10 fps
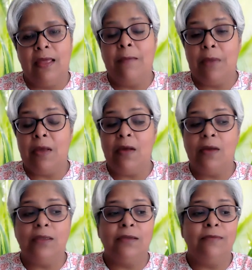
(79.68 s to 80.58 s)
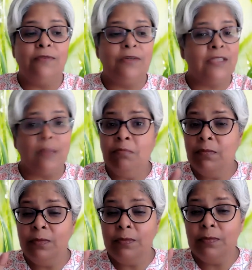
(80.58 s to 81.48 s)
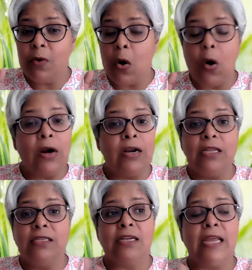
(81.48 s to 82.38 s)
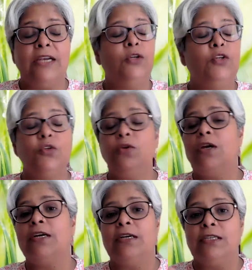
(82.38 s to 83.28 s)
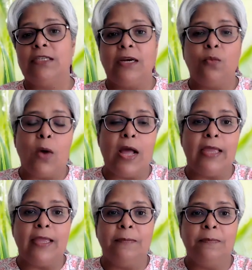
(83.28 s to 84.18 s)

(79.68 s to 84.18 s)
Because for some odd reason, I do not understand why,